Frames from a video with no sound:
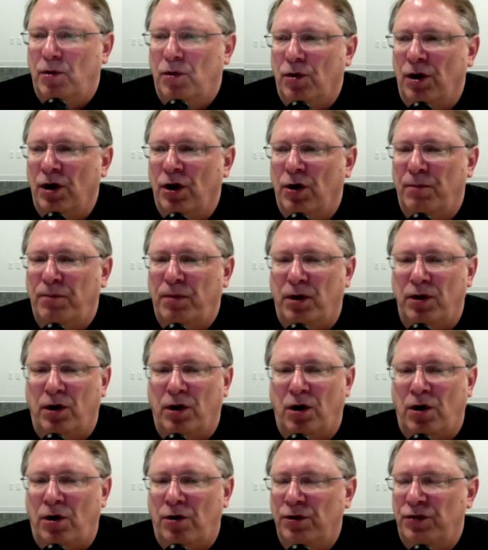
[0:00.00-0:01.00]
help on all
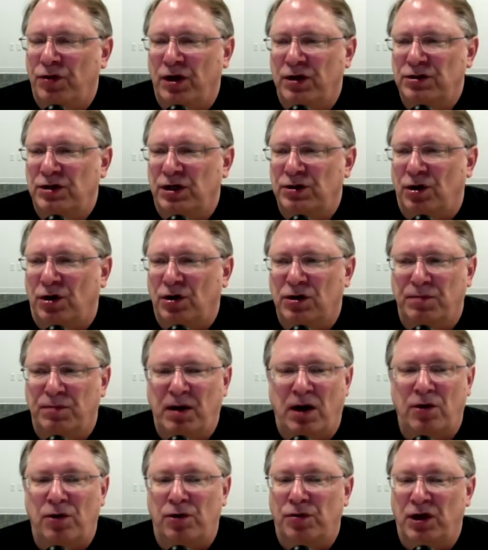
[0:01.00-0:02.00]
the things I talked about
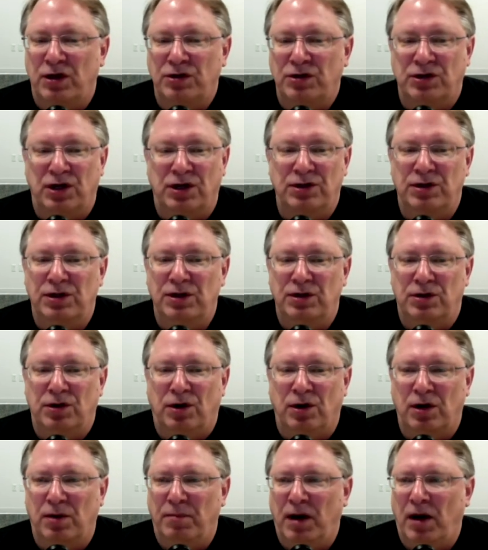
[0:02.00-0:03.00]
or things I didn't talk
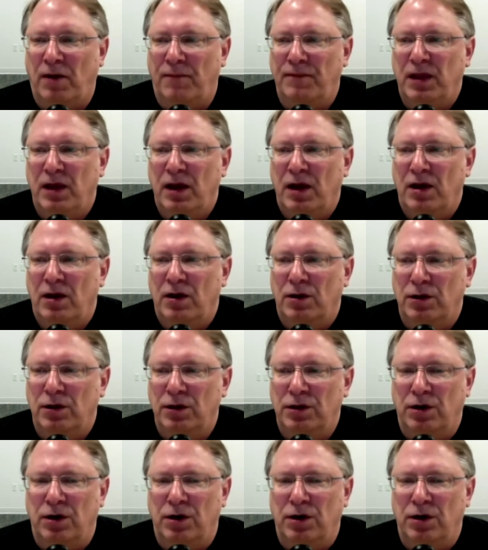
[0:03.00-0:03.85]
about, Click on